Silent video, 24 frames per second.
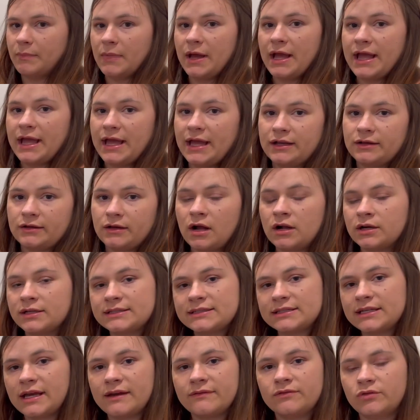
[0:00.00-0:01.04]
And
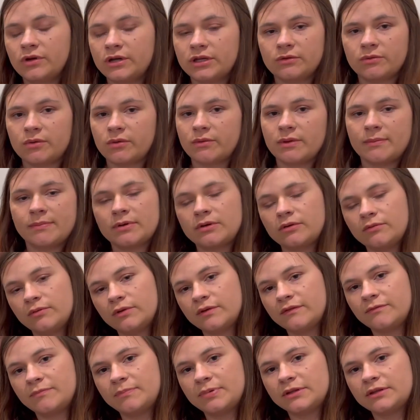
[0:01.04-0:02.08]
honestly, I have no idea where we put,
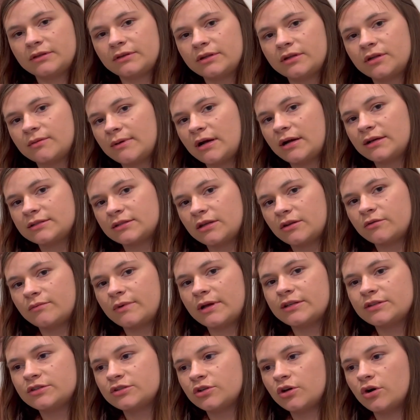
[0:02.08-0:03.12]
would have put the litter box
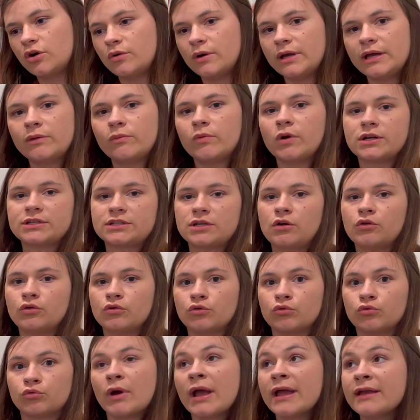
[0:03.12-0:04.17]
otherwise. So it worked out
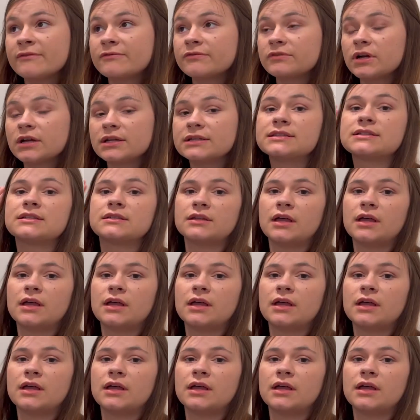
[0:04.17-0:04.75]
great for us.